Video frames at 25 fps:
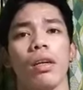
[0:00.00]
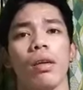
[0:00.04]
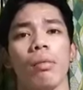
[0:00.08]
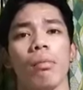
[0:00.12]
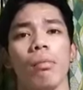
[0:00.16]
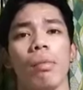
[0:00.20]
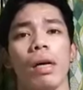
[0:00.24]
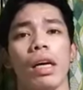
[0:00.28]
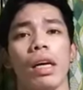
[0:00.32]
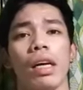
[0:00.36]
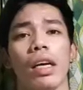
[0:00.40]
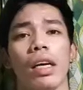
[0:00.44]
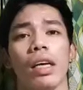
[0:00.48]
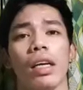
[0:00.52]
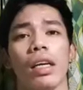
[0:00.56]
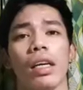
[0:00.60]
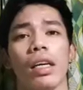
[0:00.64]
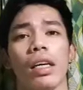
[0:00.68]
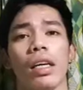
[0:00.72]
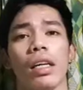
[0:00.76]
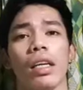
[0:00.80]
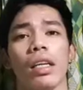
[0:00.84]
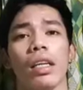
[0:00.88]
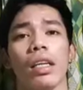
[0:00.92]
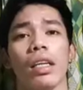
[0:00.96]

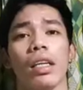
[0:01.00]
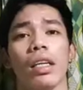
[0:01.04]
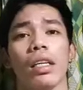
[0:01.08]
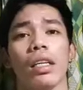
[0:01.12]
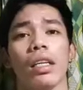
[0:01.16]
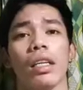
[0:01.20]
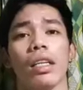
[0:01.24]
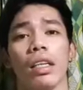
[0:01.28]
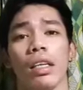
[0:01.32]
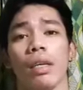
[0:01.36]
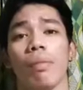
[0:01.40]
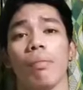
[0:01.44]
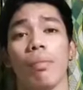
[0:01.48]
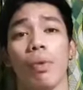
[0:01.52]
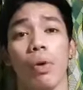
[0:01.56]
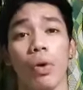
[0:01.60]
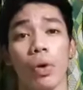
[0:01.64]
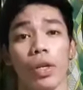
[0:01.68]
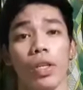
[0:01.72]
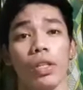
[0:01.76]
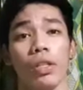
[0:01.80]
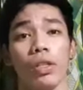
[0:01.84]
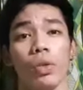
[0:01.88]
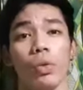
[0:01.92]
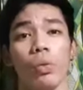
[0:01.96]
by a
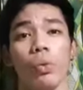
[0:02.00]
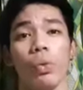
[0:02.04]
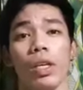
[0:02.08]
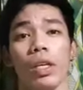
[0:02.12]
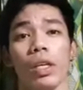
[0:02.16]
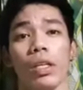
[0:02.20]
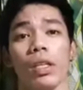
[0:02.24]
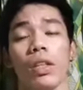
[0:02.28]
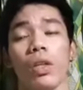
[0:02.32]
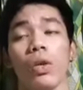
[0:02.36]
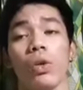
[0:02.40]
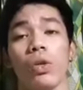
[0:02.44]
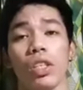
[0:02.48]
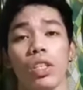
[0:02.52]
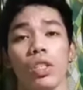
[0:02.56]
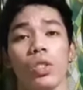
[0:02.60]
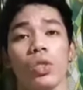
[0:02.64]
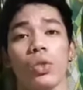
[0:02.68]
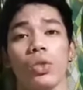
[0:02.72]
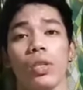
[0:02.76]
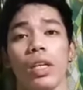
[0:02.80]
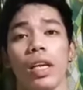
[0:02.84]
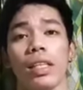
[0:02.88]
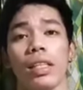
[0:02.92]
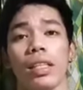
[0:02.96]
point with
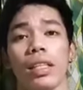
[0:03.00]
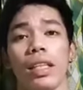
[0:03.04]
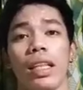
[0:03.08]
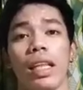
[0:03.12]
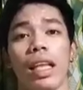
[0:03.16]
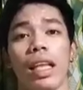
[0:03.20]
longitude and